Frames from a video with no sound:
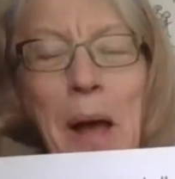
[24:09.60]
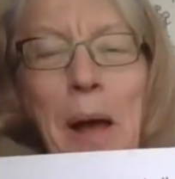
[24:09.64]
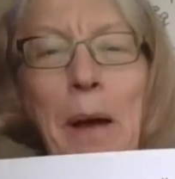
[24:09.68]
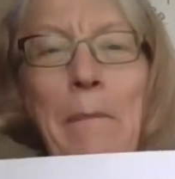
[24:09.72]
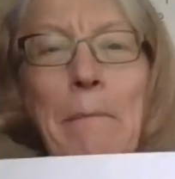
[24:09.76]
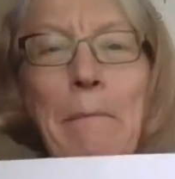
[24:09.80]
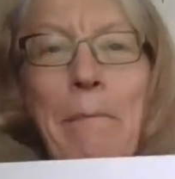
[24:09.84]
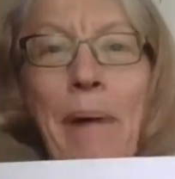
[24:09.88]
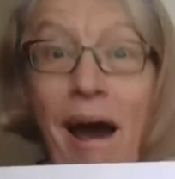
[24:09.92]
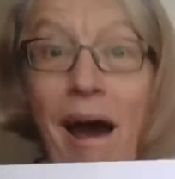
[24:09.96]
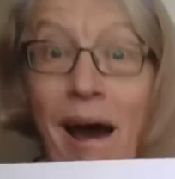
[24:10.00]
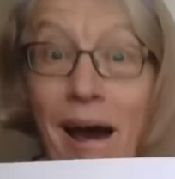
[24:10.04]

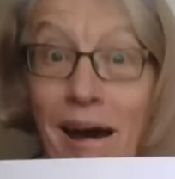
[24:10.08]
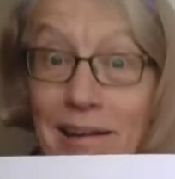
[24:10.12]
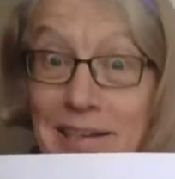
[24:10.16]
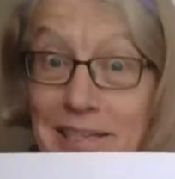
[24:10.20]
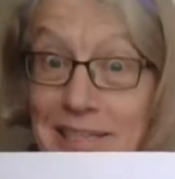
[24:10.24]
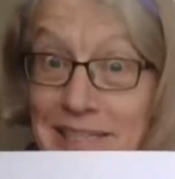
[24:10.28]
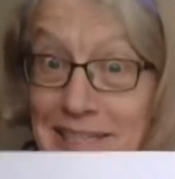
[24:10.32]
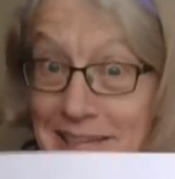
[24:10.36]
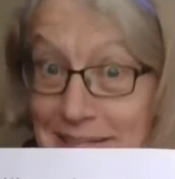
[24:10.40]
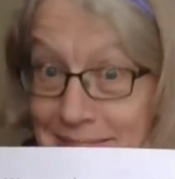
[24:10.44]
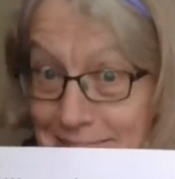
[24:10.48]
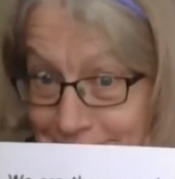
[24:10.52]
but
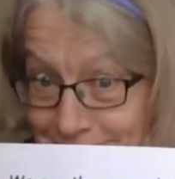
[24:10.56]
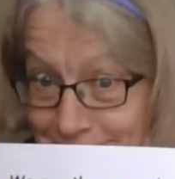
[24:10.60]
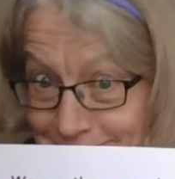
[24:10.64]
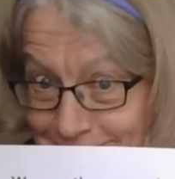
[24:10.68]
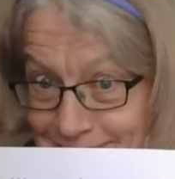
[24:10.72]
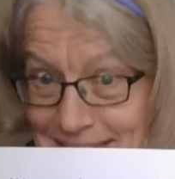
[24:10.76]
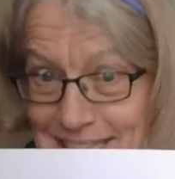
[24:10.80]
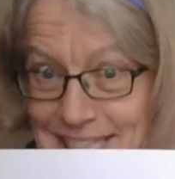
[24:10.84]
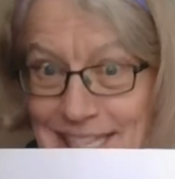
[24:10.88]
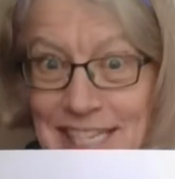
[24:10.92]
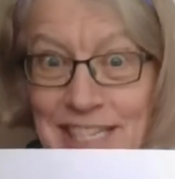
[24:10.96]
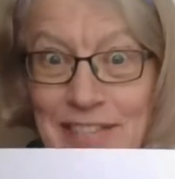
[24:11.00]

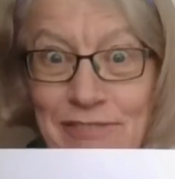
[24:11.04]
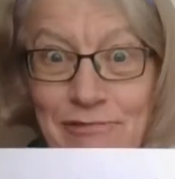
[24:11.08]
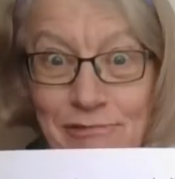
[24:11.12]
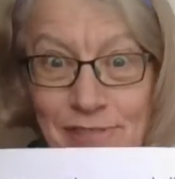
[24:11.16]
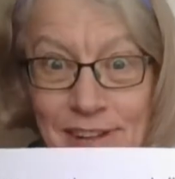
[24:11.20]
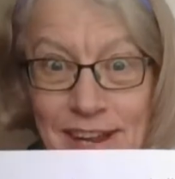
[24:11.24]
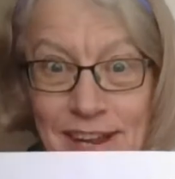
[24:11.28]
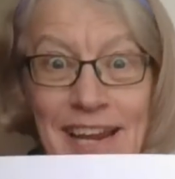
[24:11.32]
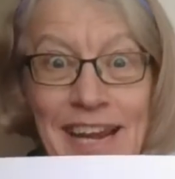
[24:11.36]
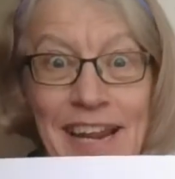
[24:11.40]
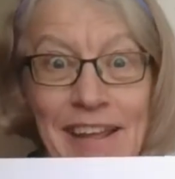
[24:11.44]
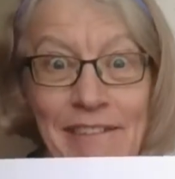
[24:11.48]
this is
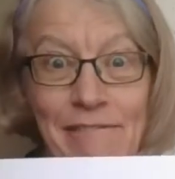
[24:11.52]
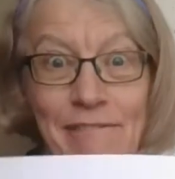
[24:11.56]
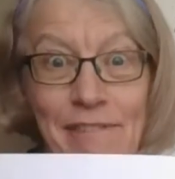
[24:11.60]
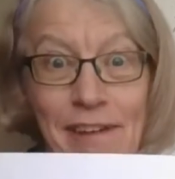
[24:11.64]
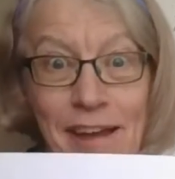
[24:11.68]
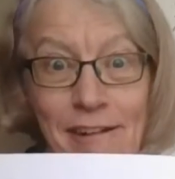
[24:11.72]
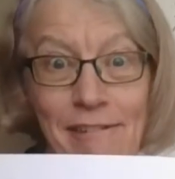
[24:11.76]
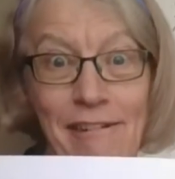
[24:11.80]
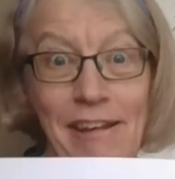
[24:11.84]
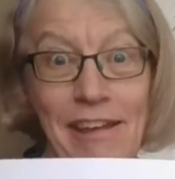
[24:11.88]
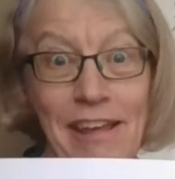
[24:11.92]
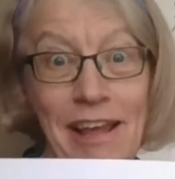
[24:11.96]
really
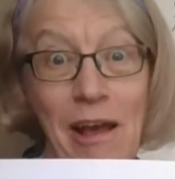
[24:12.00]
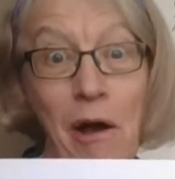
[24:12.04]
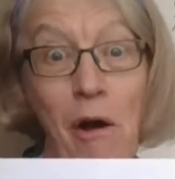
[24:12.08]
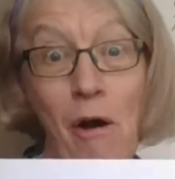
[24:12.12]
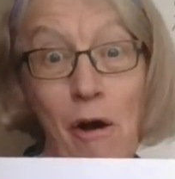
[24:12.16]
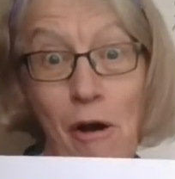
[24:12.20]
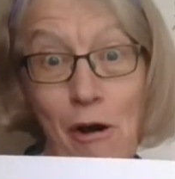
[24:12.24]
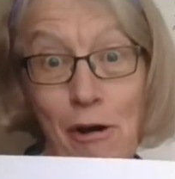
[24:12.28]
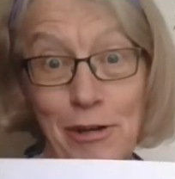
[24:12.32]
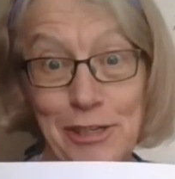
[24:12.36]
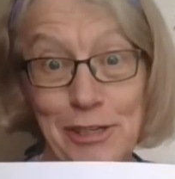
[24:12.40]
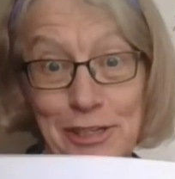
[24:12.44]
very
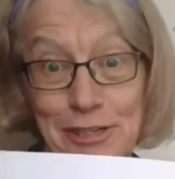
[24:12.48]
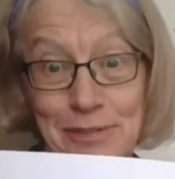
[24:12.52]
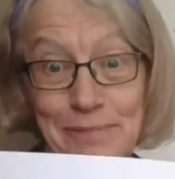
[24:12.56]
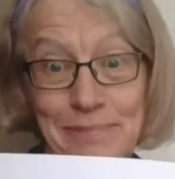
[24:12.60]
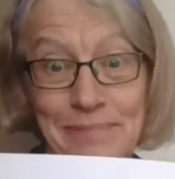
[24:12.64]
odd.